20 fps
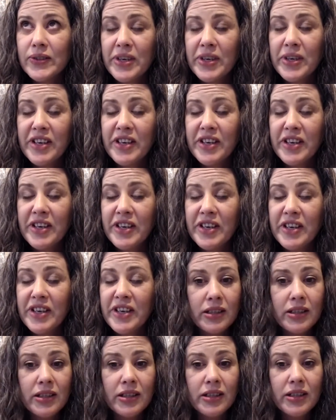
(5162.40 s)
We've made
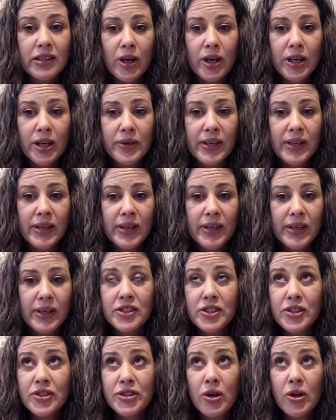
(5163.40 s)
it this far, you
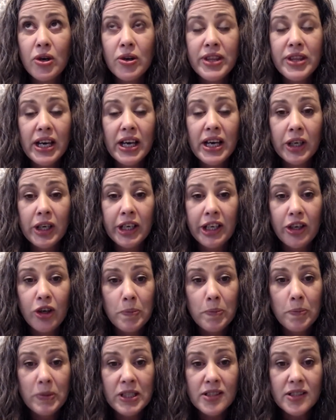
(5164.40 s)
guys. Just know that when he
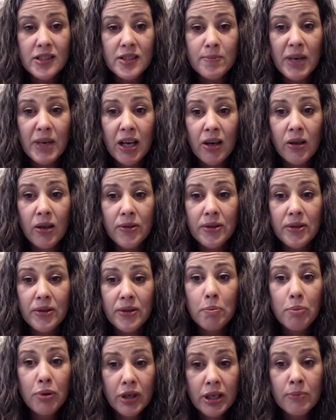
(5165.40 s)
opens his mouth,
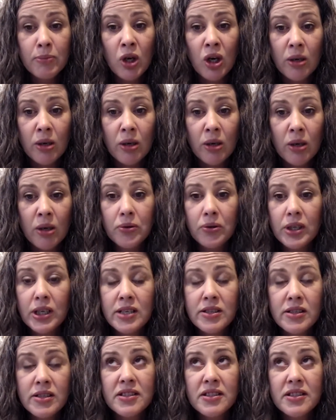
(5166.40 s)
put him on mute,
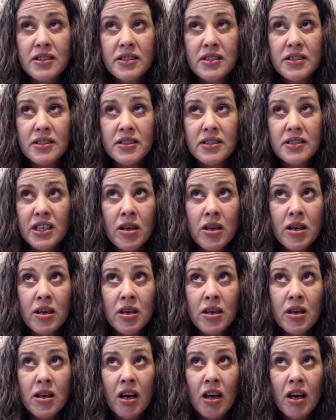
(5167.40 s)
because it's going to be
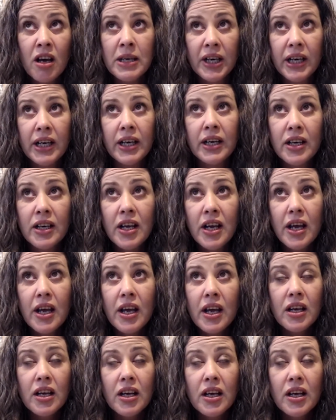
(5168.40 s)
nothing but
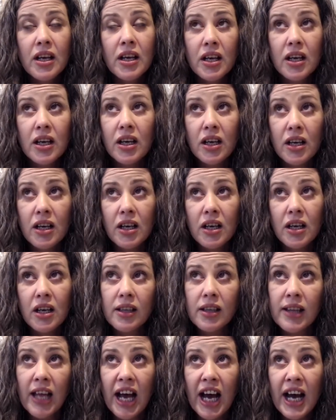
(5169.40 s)

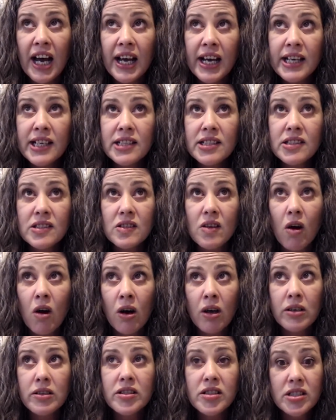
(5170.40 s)
lies
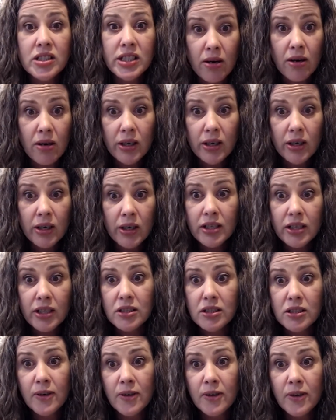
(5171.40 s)
on
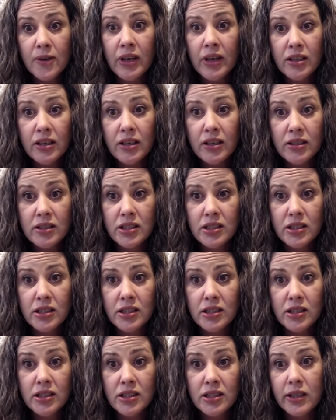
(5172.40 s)
steroids for the next
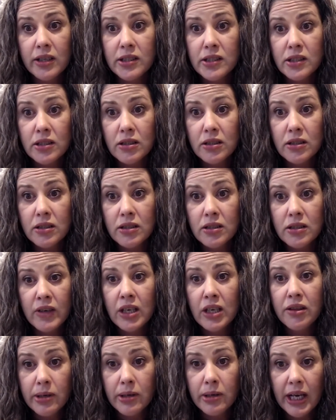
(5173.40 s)
10 weeks,
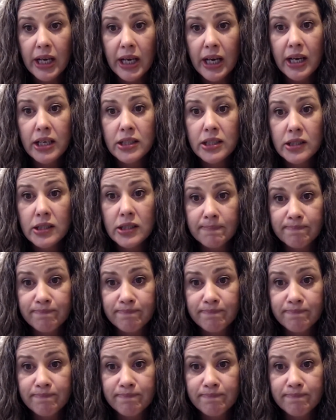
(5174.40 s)
73 days.